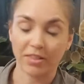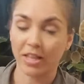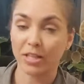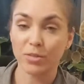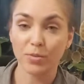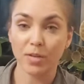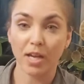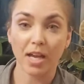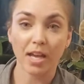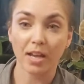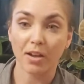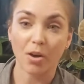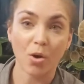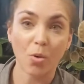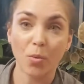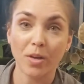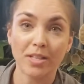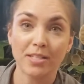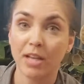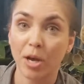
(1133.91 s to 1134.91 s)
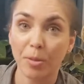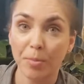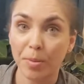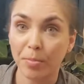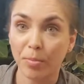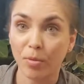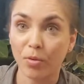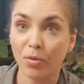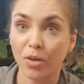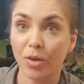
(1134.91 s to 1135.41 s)
That's what I always tell
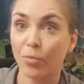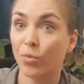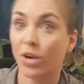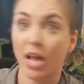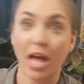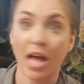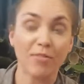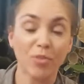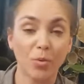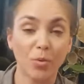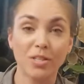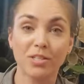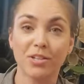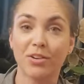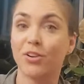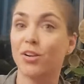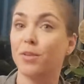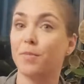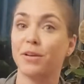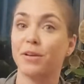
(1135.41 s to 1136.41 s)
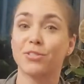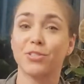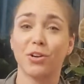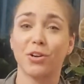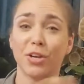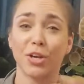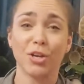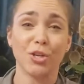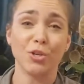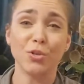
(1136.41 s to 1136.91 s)
people, and what I've always heard about
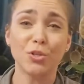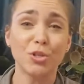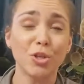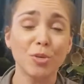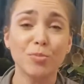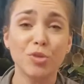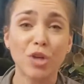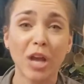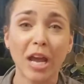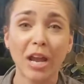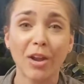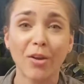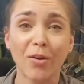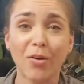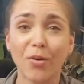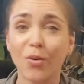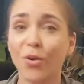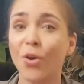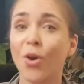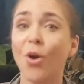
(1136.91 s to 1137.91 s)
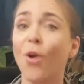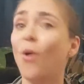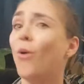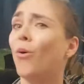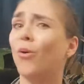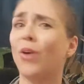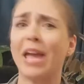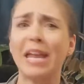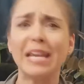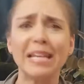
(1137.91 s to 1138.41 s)
starting a YouTube channel
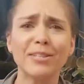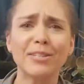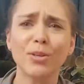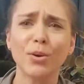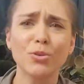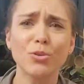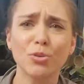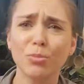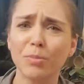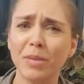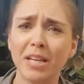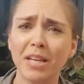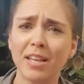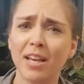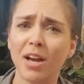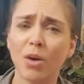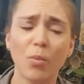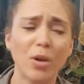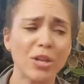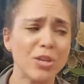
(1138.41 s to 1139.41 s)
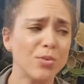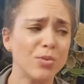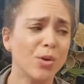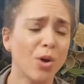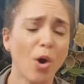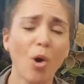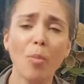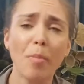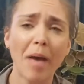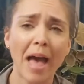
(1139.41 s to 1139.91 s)
or any social media. When you
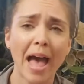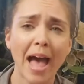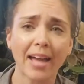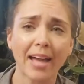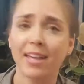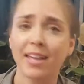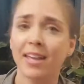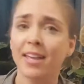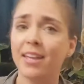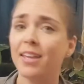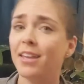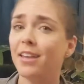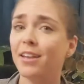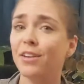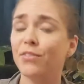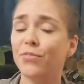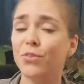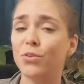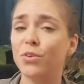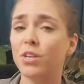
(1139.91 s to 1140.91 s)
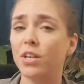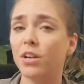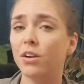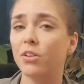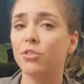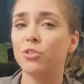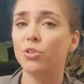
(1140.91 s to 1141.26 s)
go back in a few years,